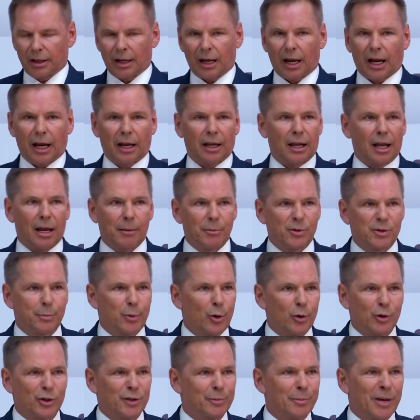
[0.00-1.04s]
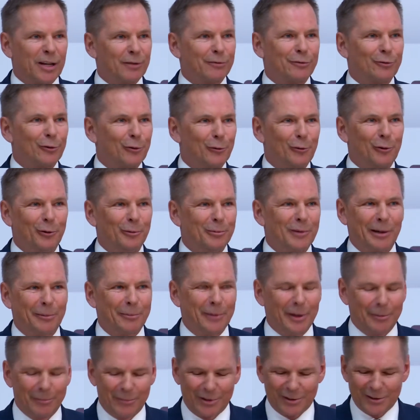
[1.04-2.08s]
And I'm a spokesman for all my
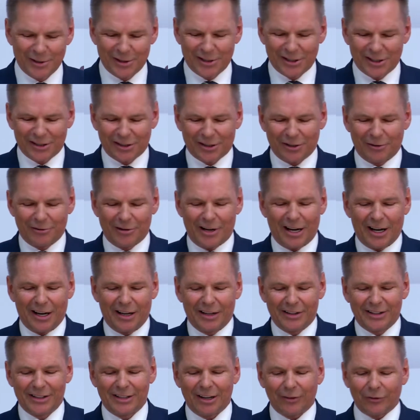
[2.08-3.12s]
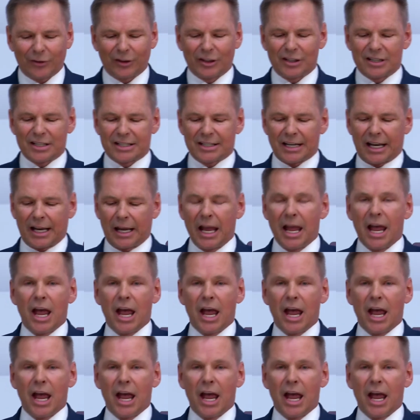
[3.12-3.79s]
members, so I definitely say